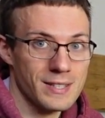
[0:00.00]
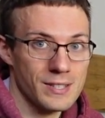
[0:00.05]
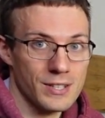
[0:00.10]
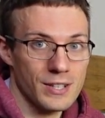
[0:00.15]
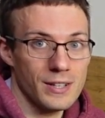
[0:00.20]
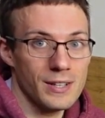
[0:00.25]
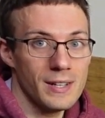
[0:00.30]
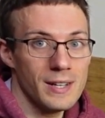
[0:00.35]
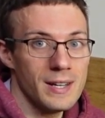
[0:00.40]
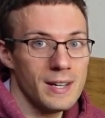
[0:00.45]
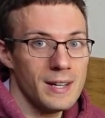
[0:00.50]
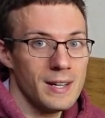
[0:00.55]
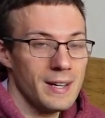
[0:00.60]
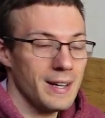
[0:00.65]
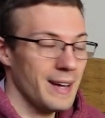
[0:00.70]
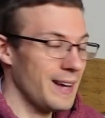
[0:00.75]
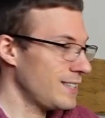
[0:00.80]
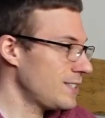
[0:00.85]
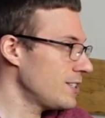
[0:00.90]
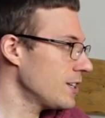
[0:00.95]
So
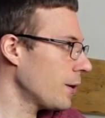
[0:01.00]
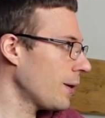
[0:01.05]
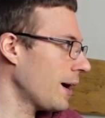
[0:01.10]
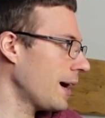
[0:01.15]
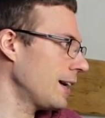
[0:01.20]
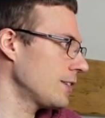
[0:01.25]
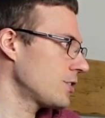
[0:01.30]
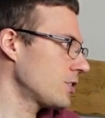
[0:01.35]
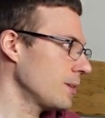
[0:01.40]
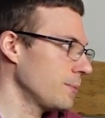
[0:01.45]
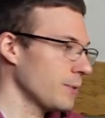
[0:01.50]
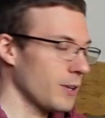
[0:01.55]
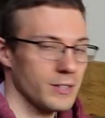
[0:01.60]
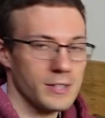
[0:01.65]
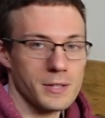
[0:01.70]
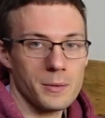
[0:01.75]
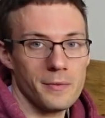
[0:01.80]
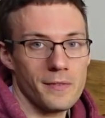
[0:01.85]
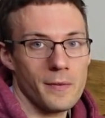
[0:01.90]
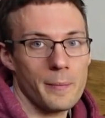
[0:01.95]
it's no hardship not
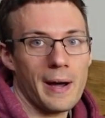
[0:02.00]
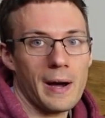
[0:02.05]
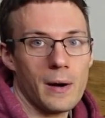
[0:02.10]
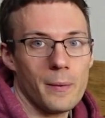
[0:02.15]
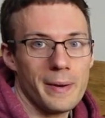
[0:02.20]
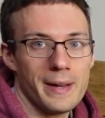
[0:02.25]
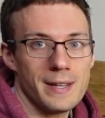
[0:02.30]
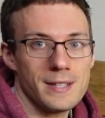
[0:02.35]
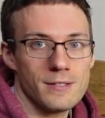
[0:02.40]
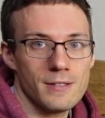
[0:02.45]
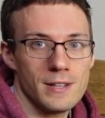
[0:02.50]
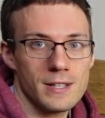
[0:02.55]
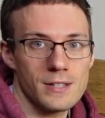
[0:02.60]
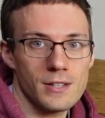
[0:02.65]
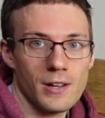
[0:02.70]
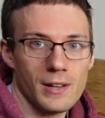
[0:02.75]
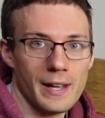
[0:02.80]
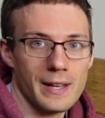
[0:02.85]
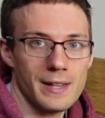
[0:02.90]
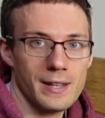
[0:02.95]
to come with a power meter. It's
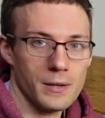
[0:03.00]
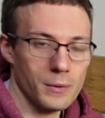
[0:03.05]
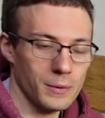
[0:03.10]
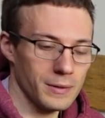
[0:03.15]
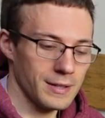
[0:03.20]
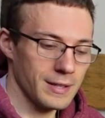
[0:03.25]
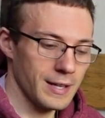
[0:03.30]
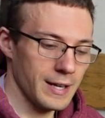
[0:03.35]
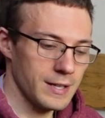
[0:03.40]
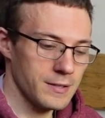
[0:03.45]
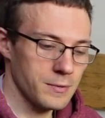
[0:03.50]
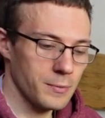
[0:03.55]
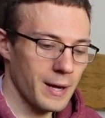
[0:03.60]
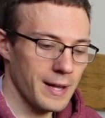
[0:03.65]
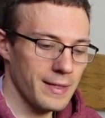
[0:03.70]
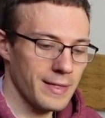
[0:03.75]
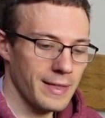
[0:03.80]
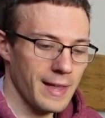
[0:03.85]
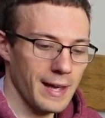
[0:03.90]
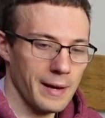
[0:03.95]
not like the olden days
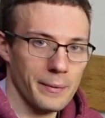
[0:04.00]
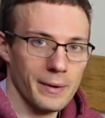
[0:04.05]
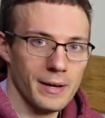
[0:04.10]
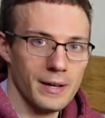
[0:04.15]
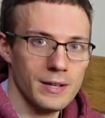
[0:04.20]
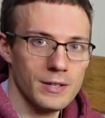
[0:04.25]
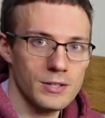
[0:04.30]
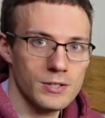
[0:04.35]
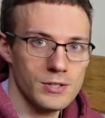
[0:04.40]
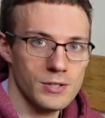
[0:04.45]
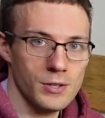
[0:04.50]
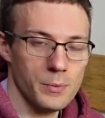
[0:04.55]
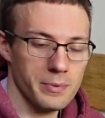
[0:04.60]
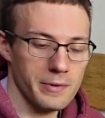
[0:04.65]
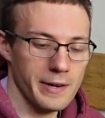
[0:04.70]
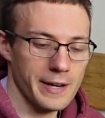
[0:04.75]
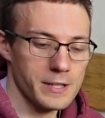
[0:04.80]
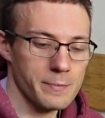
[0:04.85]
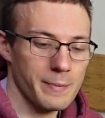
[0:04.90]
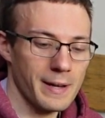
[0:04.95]
when they were
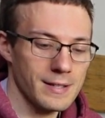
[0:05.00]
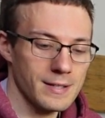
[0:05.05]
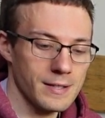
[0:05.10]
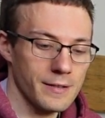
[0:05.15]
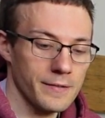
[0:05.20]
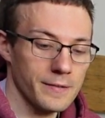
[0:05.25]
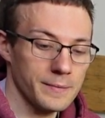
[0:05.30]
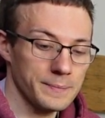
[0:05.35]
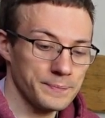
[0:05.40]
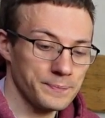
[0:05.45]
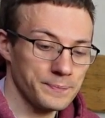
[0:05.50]
super expensive.